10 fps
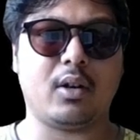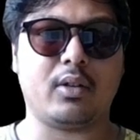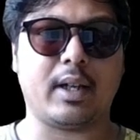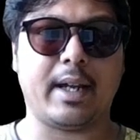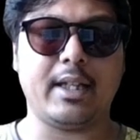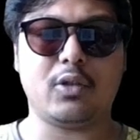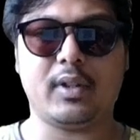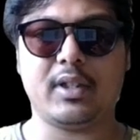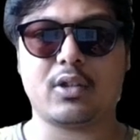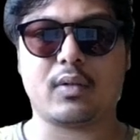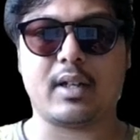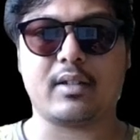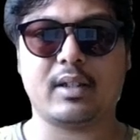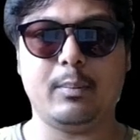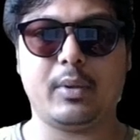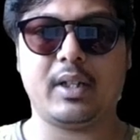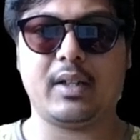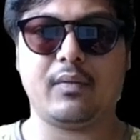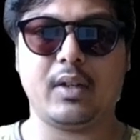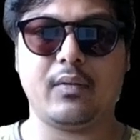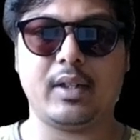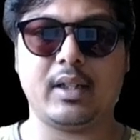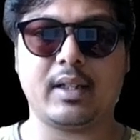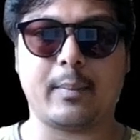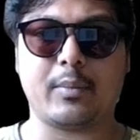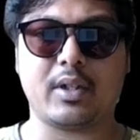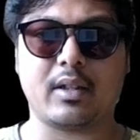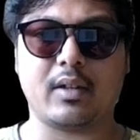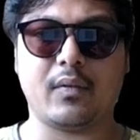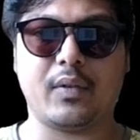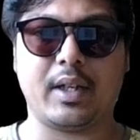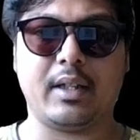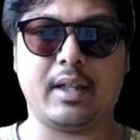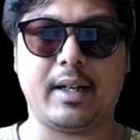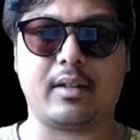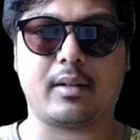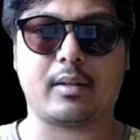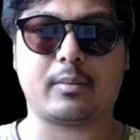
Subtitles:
on the h1 square, simply we will capture the free knight.